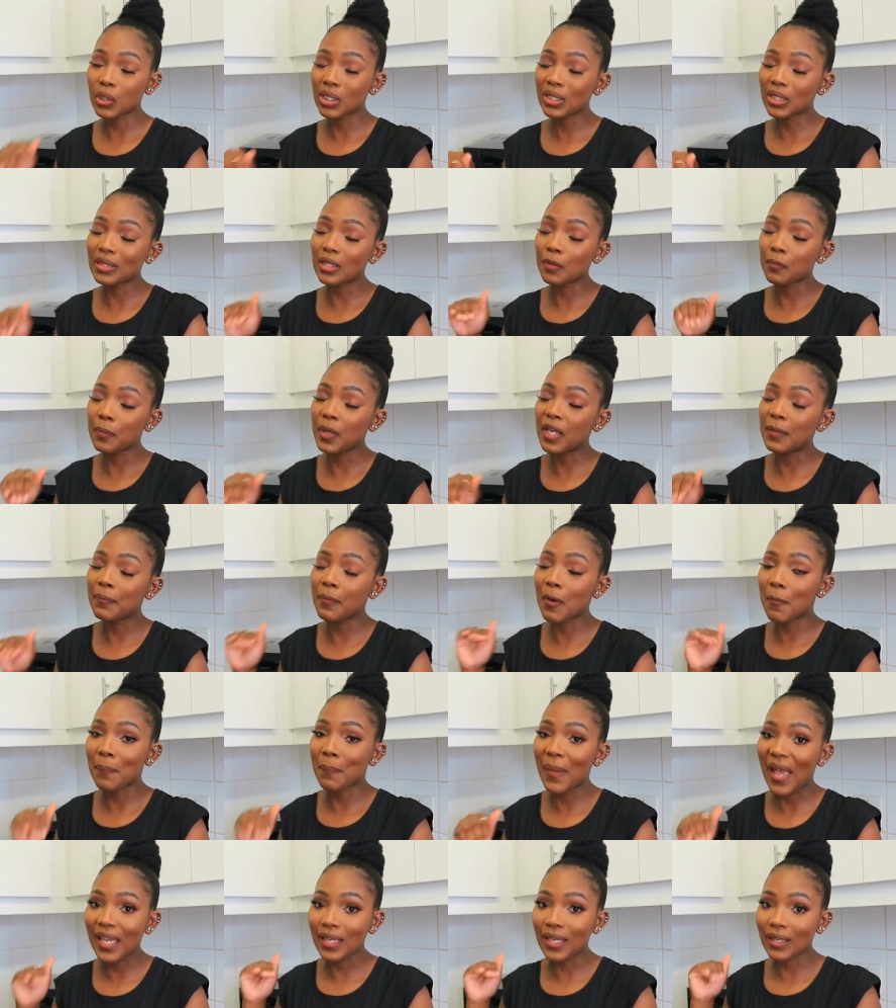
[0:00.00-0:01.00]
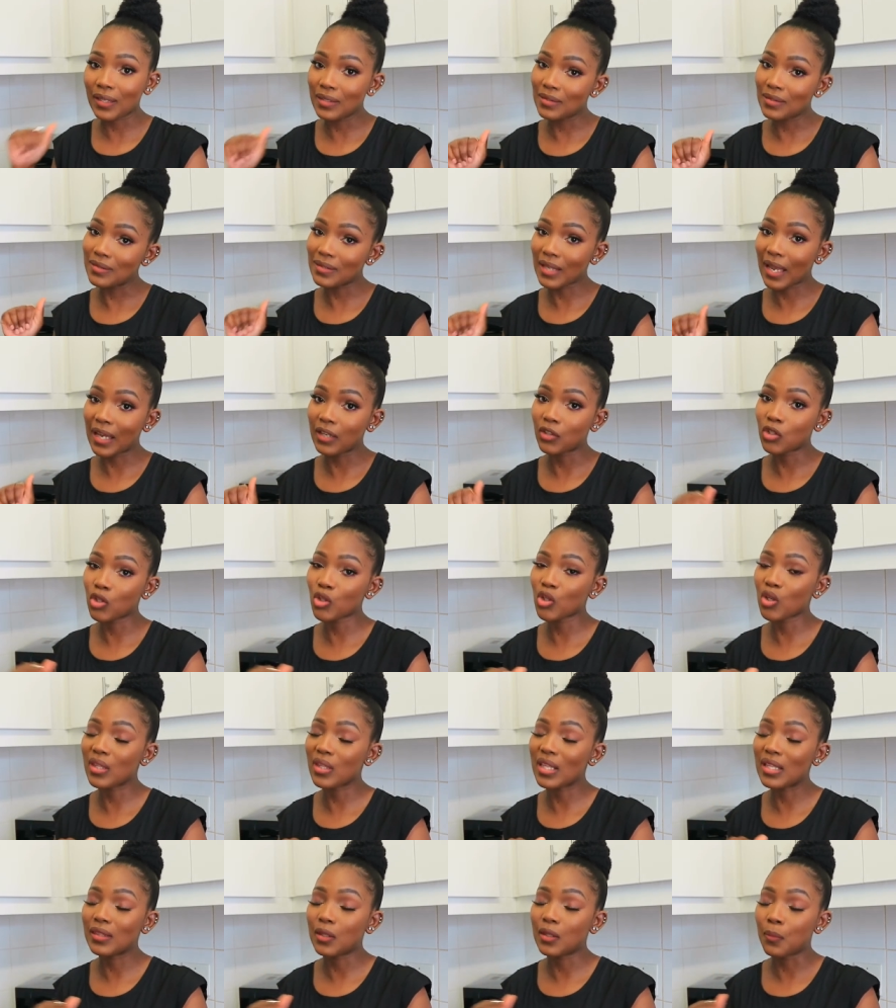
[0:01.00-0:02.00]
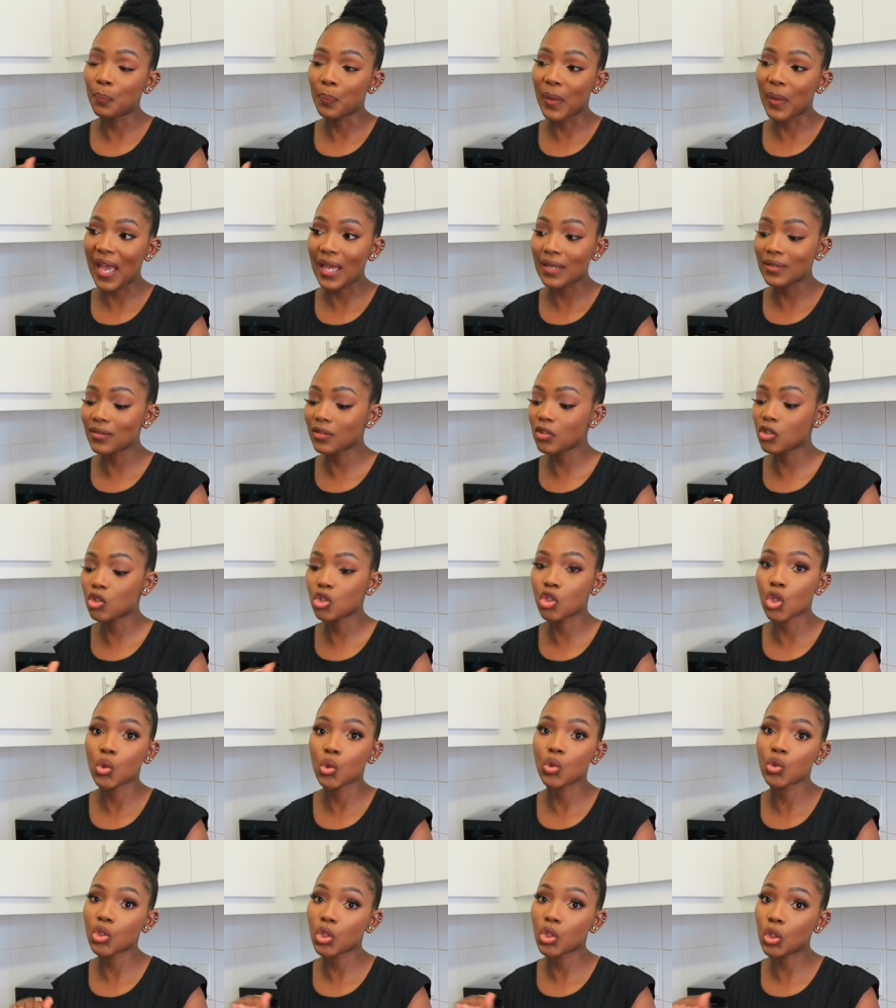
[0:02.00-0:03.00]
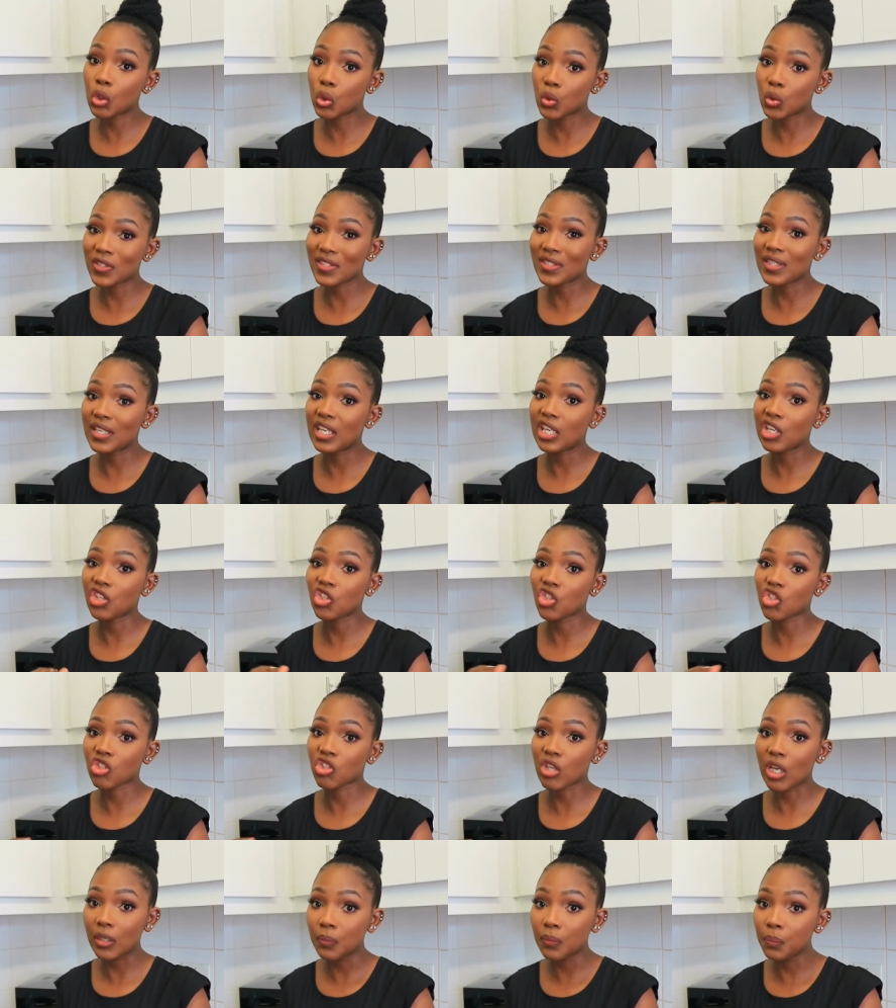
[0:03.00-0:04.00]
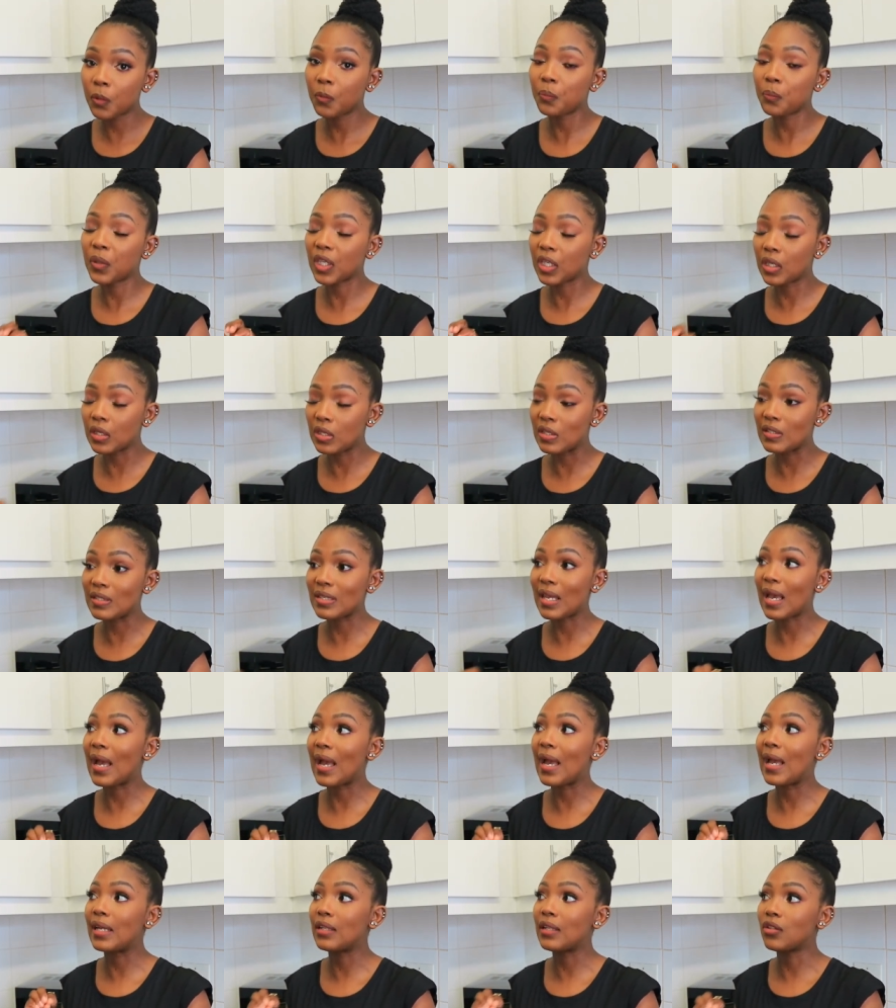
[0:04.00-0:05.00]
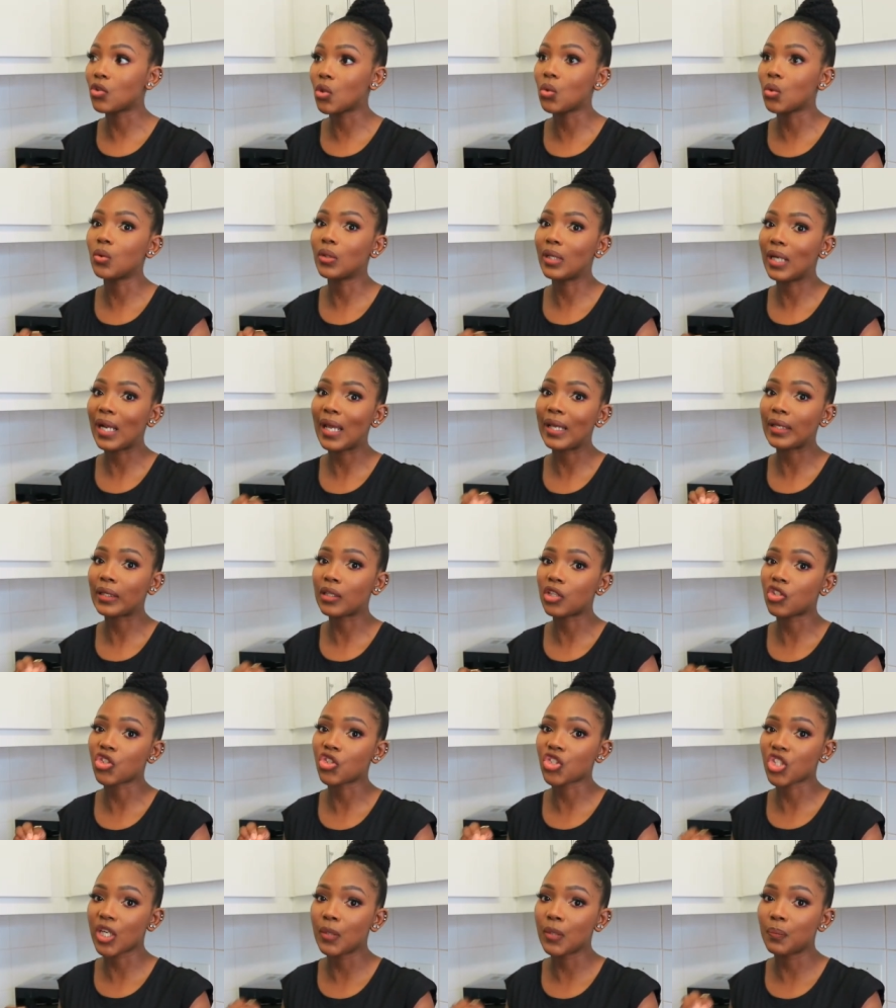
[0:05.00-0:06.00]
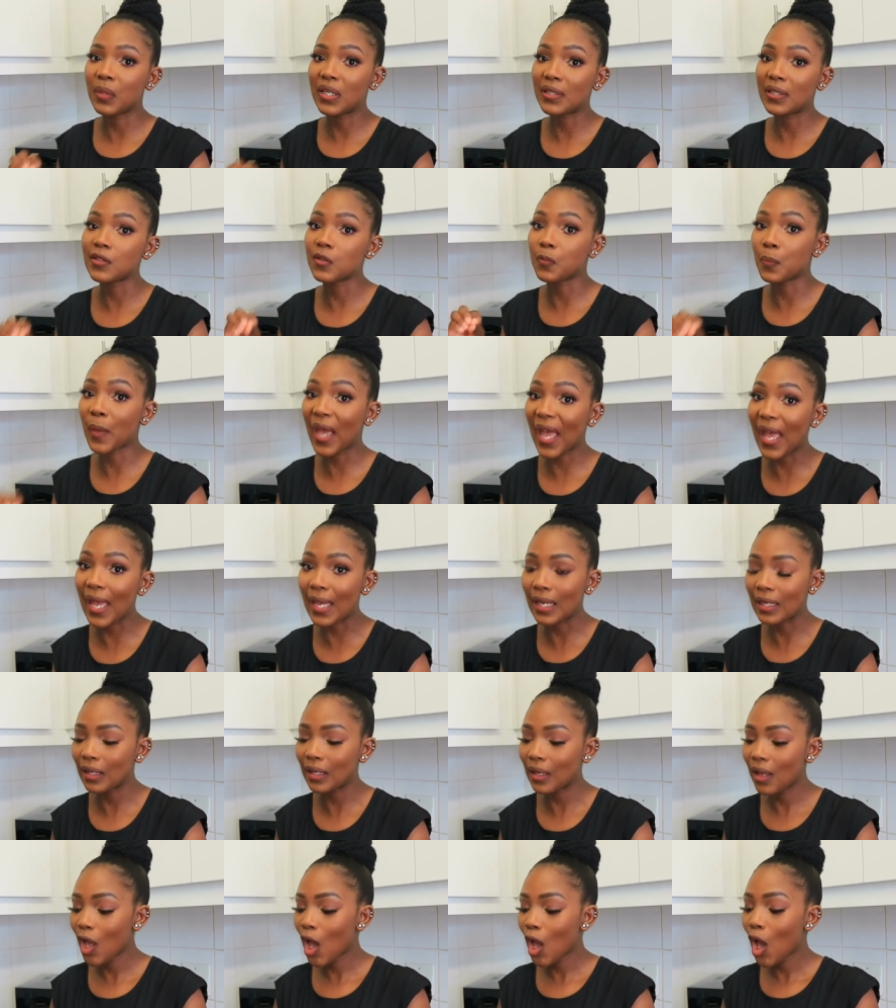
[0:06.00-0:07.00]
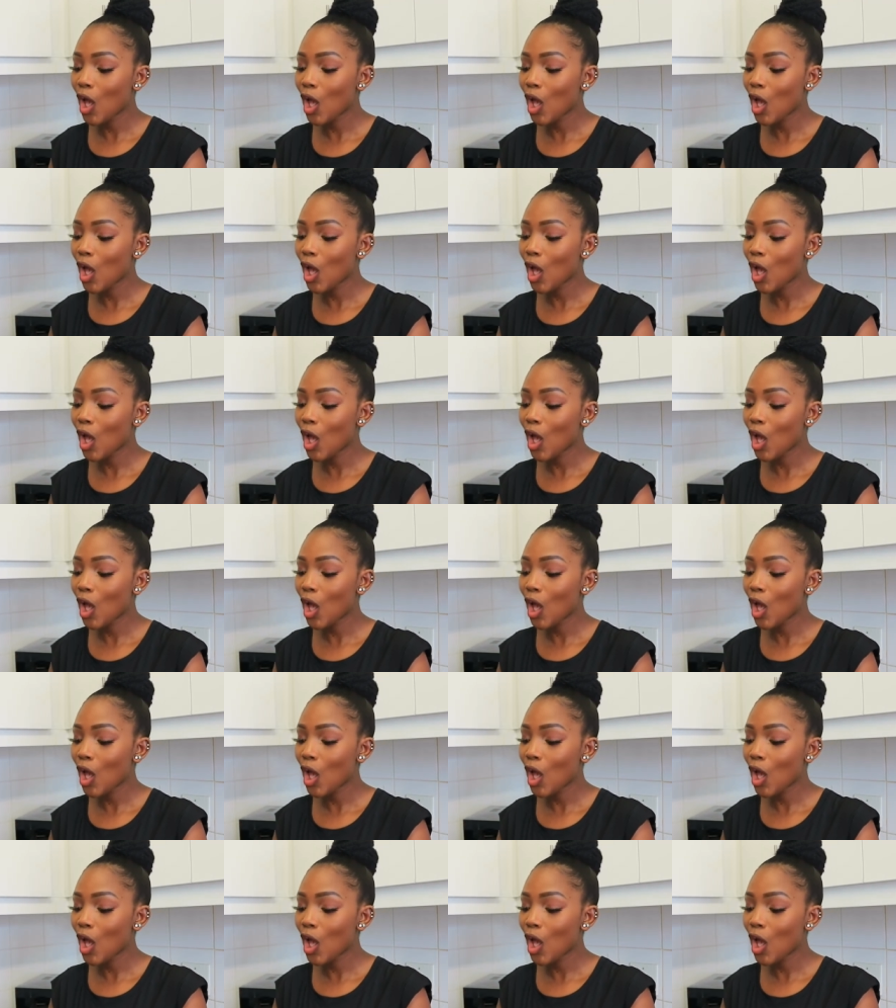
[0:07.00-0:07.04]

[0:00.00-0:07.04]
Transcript: put the paper back inside so that the bags don't lose their shape, because I don't like a shapeless bag.